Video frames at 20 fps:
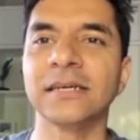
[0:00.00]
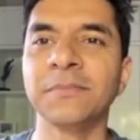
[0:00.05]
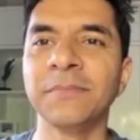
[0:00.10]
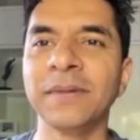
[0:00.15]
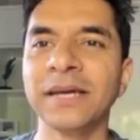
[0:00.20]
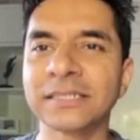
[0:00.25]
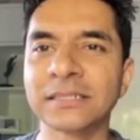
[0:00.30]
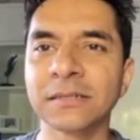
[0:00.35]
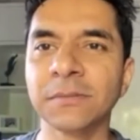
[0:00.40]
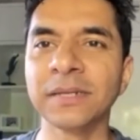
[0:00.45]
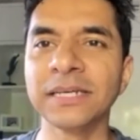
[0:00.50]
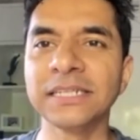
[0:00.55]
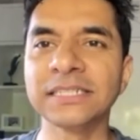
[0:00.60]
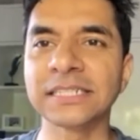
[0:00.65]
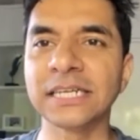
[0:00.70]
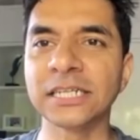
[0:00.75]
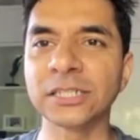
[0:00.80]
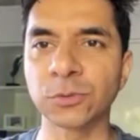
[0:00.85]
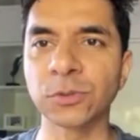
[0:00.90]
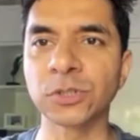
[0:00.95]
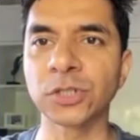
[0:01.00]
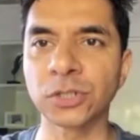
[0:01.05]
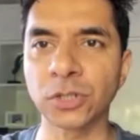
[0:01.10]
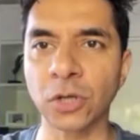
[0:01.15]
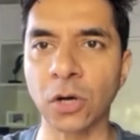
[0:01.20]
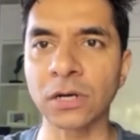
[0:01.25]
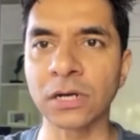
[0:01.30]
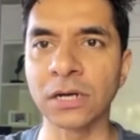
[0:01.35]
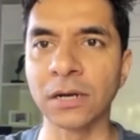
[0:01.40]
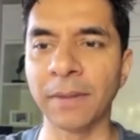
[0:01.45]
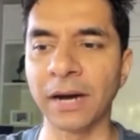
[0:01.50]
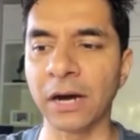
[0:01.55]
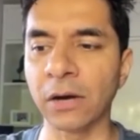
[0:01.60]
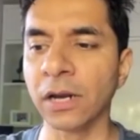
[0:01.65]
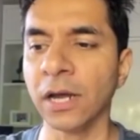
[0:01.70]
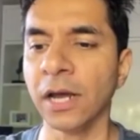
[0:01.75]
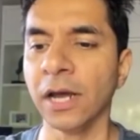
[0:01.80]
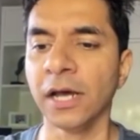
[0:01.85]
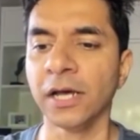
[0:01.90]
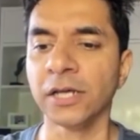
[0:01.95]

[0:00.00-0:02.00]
It makes complete sense what you're talking about.